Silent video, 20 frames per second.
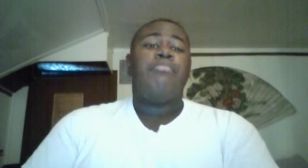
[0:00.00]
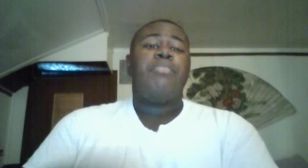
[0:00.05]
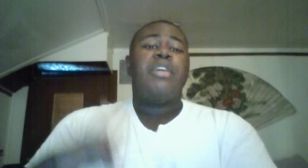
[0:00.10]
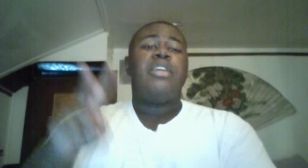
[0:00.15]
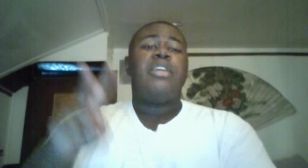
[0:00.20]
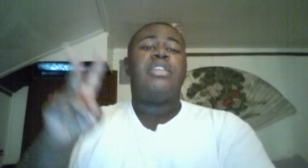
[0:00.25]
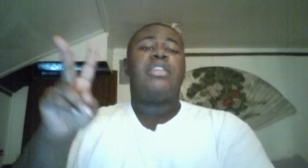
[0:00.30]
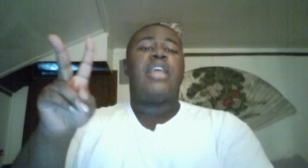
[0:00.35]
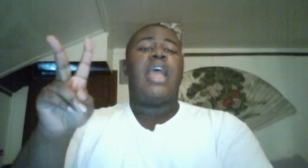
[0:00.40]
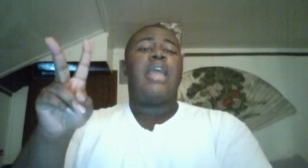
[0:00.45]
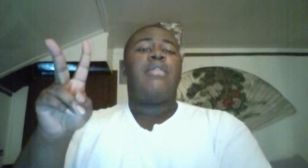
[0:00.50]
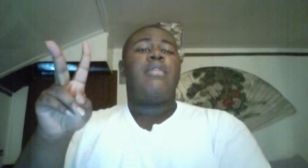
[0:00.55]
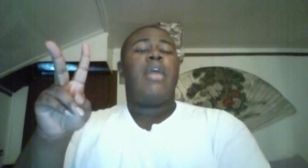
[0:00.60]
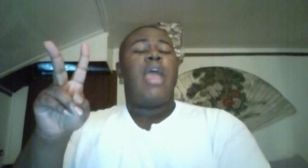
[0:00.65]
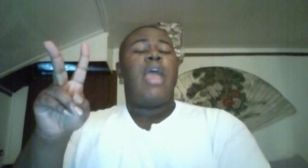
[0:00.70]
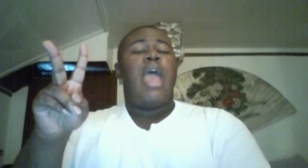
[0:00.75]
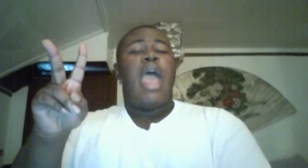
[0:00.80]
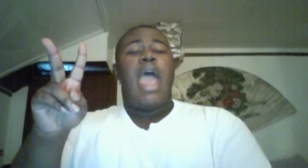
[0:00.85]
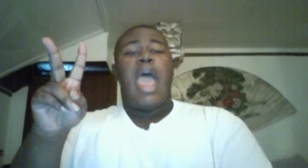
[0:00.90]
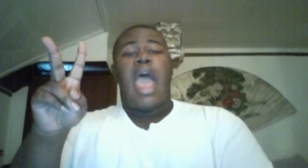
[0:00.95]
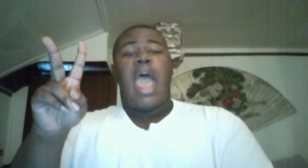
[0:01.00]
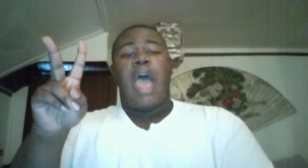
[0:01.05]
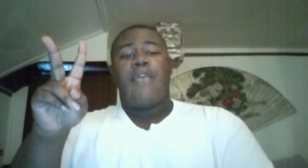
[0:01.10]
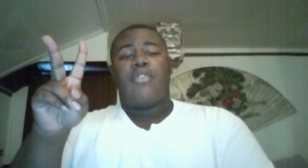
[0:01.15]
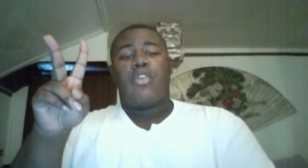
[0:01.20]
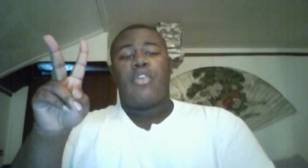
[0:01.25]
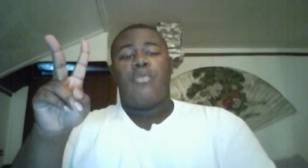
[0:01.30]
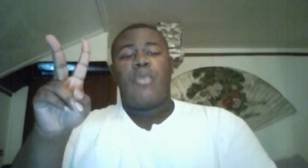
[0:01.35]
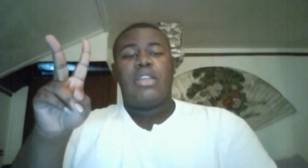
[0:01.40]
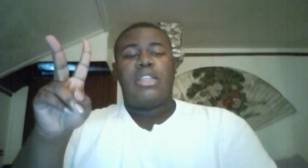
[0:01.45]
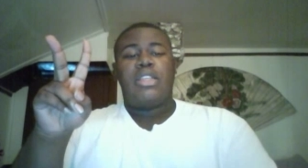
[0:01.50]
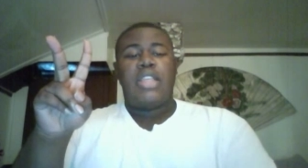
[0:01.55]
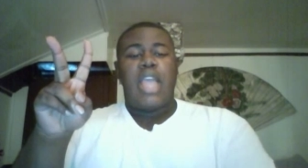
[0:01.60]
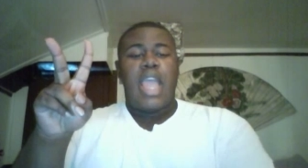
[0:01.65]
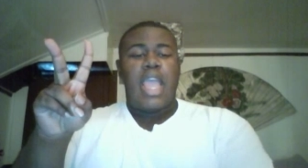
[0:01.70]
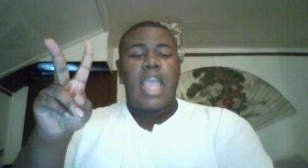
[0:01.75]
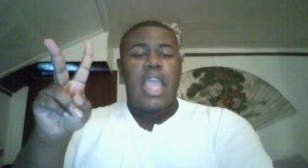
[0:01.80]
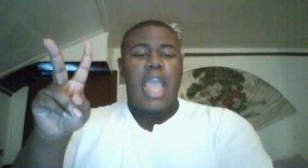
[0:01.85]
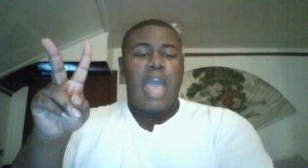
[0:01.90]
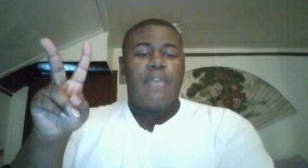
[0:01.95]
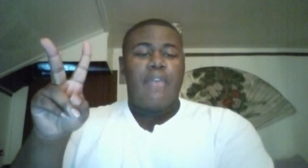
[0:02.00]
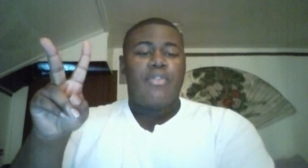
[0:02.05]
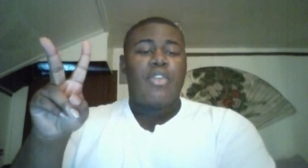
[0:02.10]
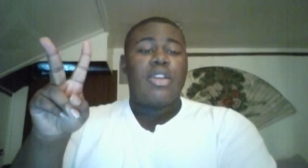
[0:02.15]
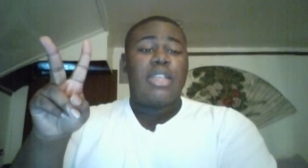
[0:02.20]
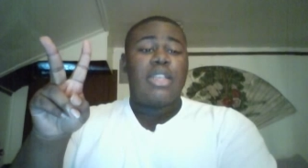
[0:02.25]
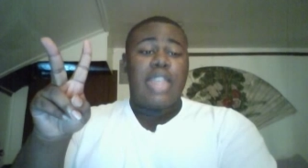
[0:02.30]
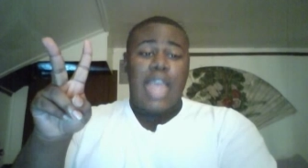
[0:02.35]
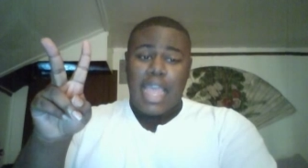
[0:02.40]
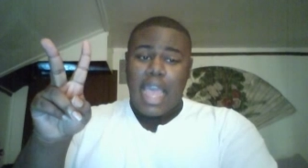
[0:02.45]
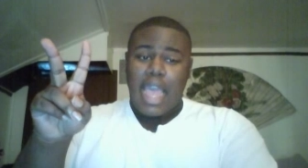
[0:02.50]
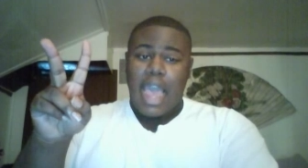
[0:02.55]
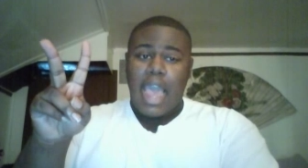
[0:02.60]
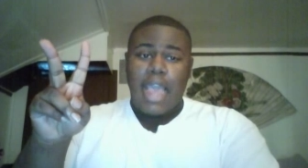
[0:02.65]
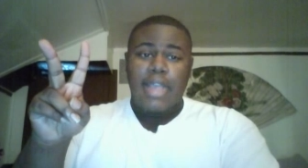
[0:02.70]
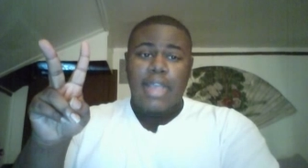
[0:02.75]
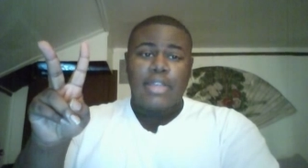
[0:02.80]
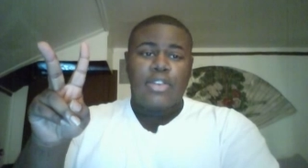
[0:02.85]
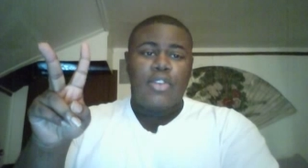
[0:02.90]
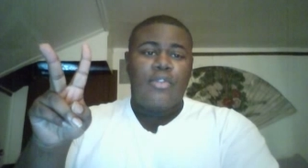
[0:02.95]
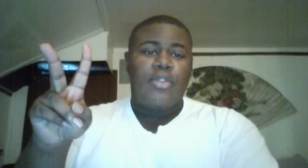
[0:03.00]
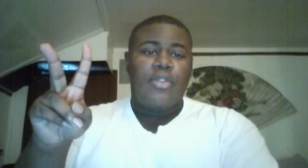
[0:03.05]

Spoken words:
Peace, and have a good Wednesday. Have a good day, guys.